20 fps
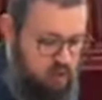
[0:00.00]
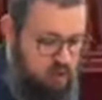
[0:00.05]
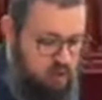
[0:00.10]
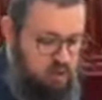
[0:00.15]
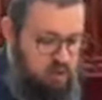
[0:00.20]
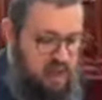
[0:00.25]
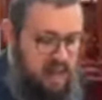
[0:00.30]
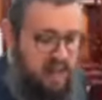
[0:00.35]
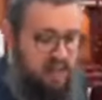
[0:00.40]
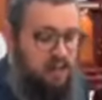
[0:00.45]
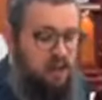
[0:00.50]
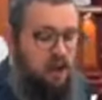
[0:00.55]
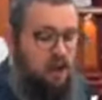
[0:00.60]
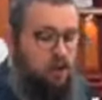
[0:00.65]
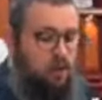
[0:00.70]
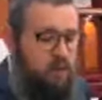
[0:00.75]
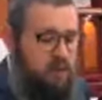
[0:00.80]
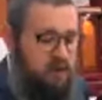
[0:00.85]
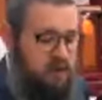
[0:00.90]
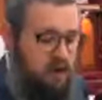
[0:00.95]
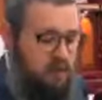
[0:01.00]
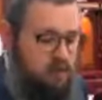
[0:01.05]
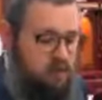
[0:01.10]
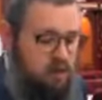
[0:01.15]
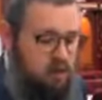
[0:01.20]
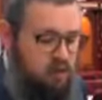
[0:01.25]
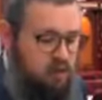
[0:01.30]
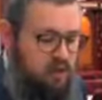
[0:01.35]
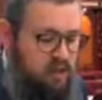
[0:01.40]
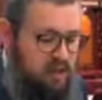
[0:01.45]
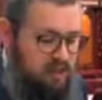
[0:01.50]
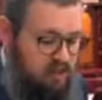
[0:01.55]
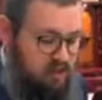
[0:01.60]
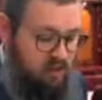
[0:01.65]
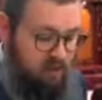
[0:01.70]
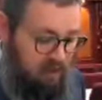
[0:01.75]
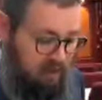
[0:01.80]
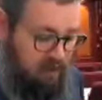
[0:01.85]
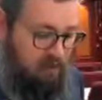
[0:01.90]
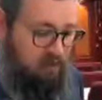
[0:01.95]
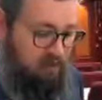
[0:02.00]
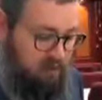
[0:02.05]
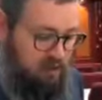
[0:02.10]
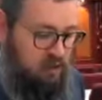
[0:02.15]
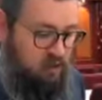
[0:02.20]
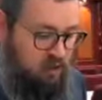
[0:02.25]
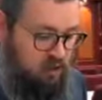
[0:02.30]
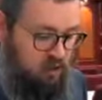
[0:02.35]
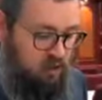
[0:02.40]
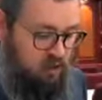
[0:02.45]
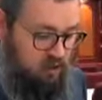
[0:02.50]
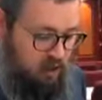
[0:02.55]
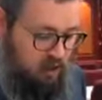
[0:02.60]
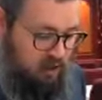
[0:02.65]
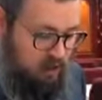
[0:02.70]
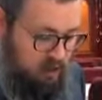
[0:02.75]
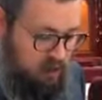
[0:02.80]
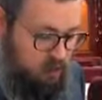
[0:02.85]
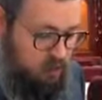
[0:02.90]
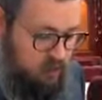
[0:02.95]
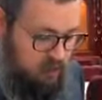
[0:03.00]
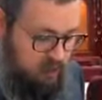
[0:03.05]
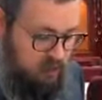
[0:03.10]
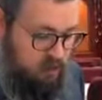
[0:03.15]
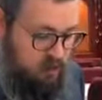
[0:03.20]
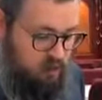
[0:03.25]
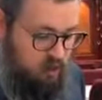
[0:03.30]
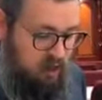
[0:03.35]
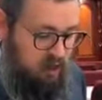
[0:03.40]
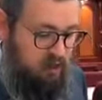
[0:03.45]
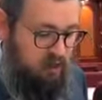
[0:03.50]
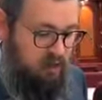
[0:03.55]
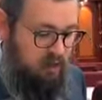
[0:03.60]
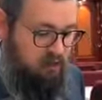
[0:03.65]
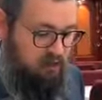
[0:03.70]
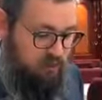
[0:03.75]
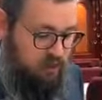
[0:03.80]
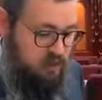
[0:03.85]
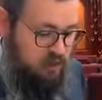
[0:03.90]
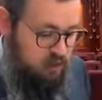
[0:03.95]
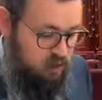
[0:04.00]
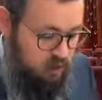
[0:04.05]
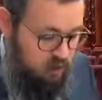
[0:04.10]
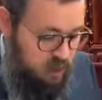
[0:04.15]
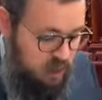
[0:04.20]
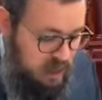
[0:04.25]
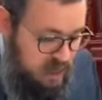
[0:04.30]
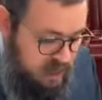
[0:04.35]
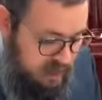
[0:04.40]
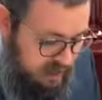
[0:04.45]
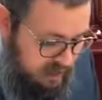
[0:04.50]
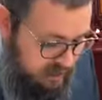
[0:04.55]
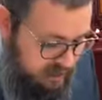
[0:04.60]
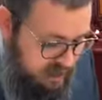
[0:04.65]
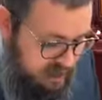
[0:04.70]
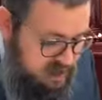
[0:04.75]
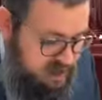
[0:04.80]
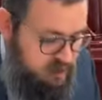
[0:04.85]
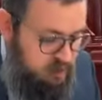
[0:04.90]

that, we come to doing it in the physical arena as well, in physical. And through